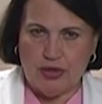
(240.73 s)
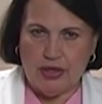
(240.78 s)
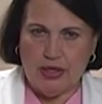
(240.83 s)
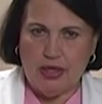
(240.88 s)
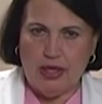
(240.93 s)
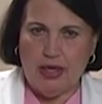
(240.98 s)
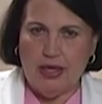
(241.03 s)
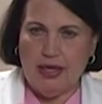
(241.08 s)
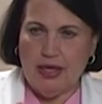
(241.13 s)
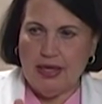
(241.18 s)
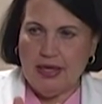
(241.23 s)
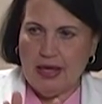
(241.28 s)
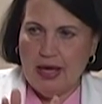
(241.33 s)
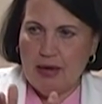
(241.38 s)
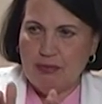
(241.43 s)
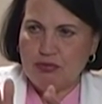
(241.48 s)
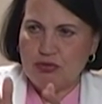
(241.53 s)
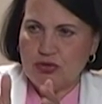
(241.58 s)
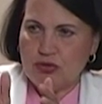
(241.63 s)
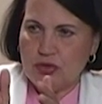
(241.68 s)
it,
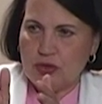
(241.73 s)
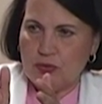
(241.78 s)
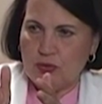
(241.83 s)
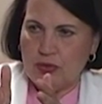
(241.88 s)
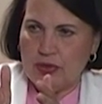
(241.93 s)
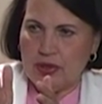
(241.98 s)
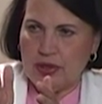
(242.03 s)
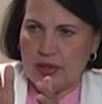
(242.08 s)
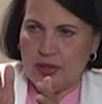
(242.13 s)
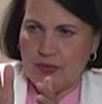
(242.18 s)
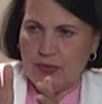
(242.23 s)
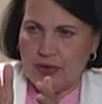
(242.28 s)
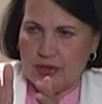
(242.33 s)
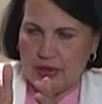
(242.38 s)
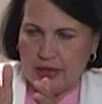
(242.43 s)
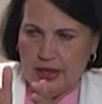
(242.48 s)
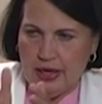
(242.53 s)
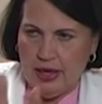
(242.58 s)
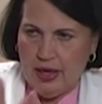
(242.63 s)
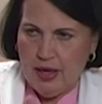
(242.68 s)
capture it with a, with a
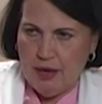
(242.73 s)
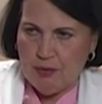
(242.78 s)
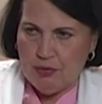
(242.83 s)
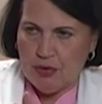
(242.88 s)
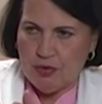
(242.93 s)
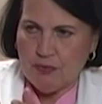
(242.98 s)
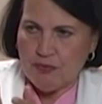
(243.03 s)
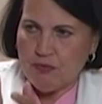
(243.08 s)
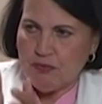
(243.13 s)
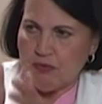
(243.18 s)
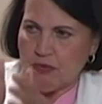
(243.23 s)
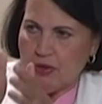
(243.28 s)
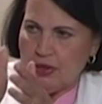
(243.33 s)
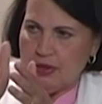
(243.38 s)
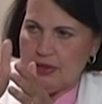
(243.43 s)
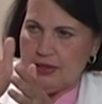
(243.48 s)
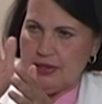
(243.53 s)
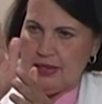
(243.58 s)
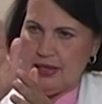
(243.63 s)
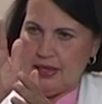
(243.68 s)
camera
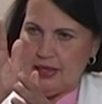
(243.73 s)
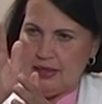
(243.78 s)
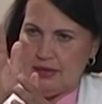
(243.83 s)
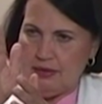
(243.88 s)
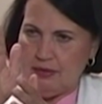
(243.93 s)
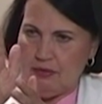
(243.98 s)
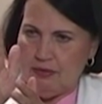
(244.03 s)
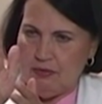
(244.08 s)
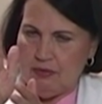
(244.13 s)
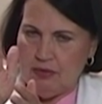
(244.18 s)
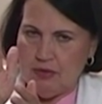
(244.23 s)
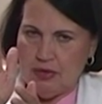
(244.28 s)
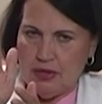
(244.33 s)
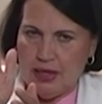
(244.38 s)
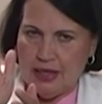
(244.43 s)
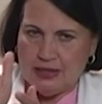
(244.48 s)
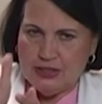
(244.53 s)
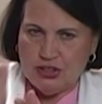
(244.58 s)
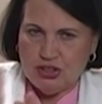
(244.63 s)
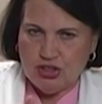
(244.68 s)
that
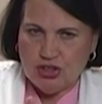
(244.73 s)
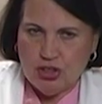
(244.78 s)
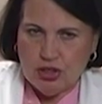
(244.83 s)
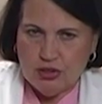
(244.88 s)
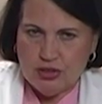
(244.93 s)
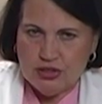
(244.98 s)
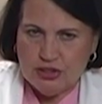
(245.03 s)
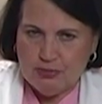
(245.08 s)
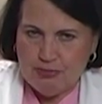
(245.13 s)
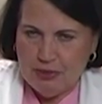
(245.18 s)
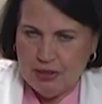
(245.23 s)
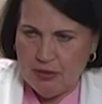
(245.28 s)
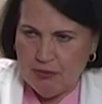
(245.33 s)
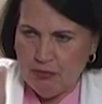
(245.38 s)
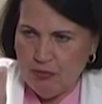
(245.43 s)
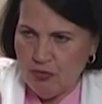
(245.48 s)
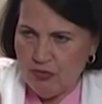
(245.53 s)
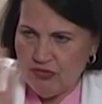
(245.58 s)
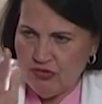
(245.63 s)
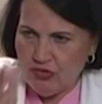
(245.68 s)
has a shutter speed,
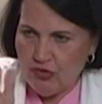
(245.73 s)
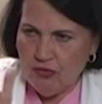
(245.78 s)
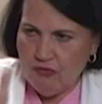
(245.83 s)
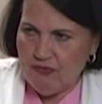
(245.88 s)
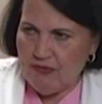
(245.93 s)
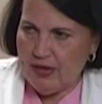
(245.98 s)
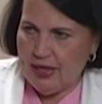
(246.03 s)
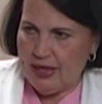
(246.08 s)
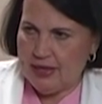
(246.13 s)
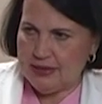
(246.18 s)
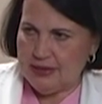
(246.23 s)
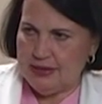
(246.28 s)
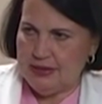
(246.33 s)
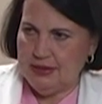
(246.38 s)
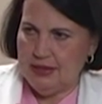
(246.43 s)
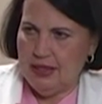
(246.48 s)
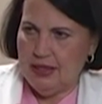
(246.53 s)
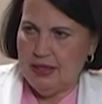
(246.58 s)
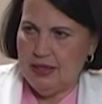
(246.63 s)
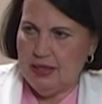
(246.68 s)
moves so fast
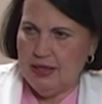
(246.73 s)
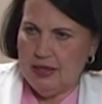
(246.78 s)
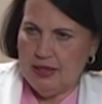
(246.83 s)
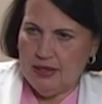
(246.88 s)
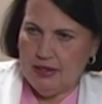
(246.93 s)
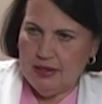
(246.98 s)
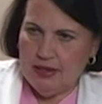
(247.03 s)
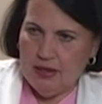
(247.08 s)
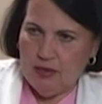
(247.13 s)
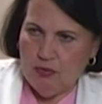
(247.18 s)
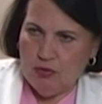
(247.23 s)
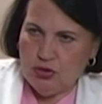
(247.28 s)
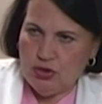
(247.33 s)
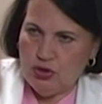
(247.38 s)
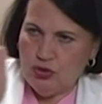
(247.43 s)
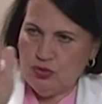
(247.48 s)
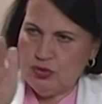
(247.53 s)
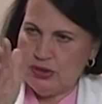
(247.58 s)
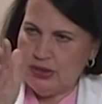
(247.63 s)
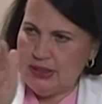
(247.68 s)
that what
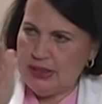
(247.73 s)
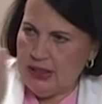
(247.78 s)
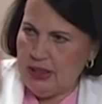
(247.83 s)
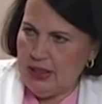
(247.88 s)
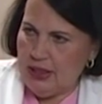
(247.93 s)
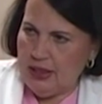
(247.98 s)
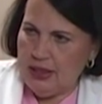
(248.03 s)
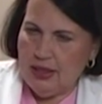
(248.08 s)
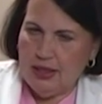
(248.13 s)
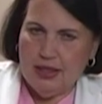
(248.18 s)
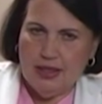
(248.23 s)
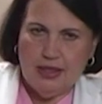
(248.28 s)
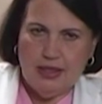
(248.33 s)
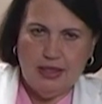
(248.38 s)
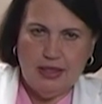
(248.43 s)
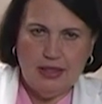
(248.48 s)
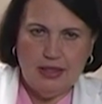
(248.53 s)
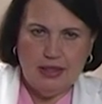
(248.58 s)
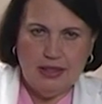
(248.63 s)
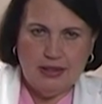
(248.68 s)
you see
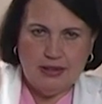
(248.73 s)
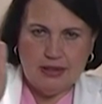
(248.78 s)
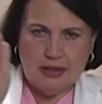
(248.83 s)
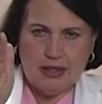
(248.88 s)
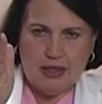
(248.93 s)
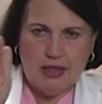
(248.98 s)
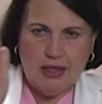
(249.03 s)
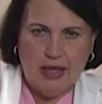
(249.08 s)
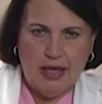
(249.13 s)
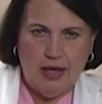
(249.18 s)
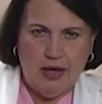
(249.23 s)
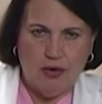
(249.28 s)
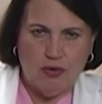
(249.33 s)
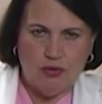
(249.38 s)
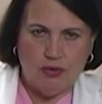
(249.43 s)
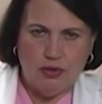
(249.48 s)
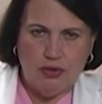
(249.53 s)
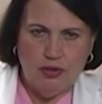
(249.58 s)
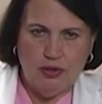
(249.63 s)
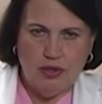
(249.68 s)
is a cloud.